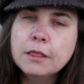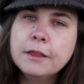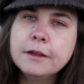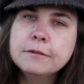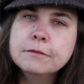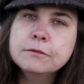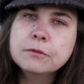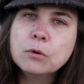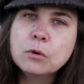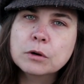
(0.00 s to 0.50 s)

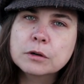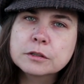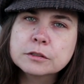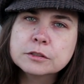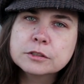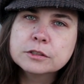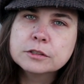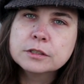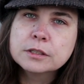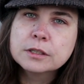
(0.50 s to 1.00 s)
they
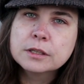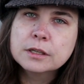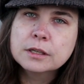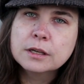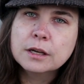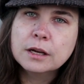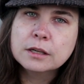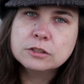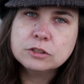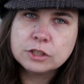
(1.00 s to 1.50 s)
forged
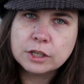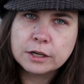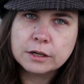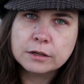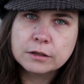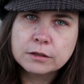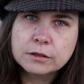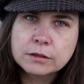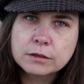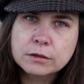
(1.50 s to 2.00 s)
a
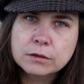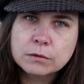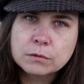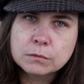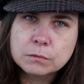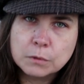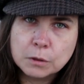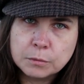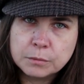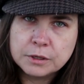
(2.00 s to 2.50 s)
shared
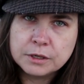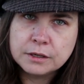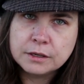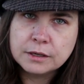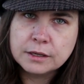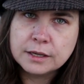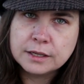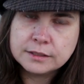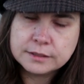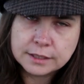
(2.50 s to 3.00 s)

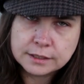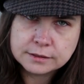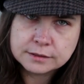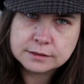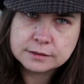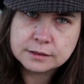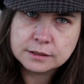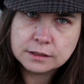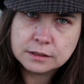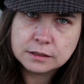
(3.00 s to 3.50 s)
Roman
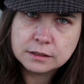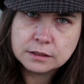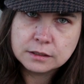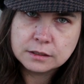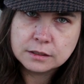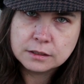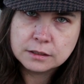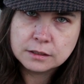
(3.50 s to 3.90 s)
identity.